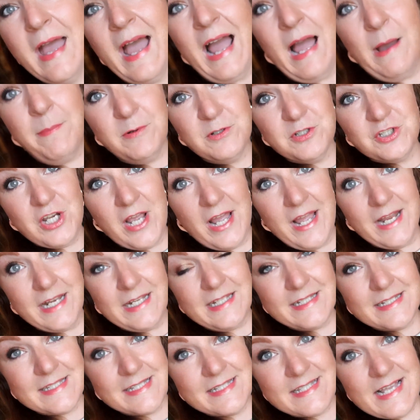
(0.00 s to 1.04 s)
Apple Jade.
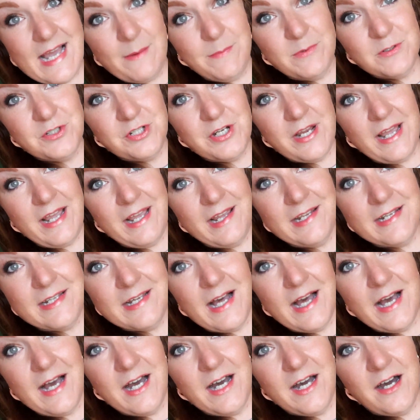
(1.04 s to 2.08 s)
This is Apple Jade
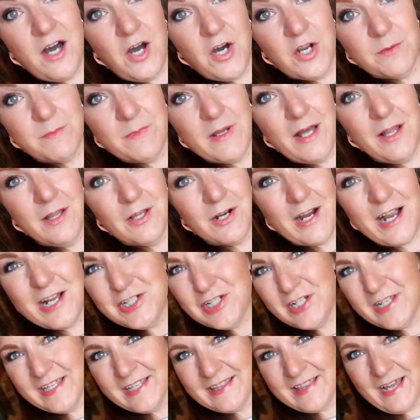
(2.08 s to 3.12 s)
uh, Autumn Color. I
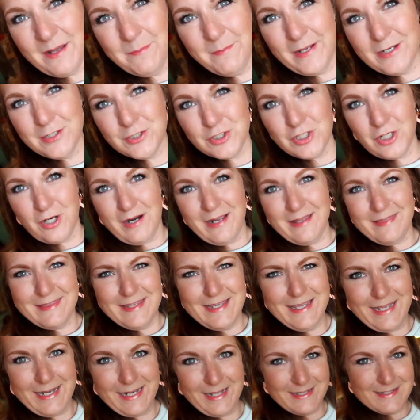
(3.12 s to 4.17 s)
should get that make sure. I think it